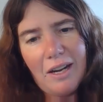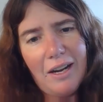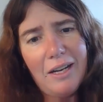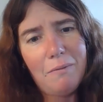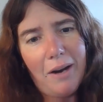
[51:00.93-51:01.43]
the
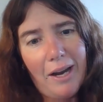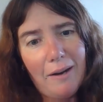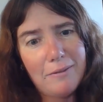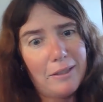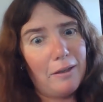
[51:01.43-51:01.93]
highway.
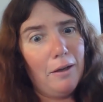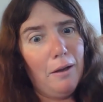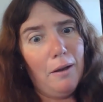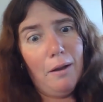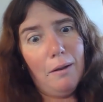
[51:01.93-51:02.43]
I was like,
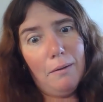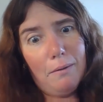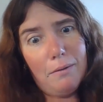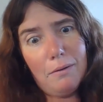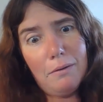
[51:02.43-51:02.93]

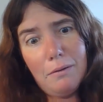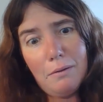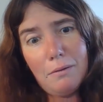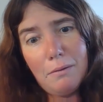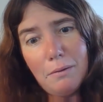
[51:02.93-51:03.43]

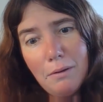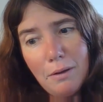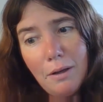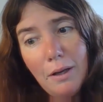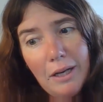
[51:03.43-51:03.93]
Ooh.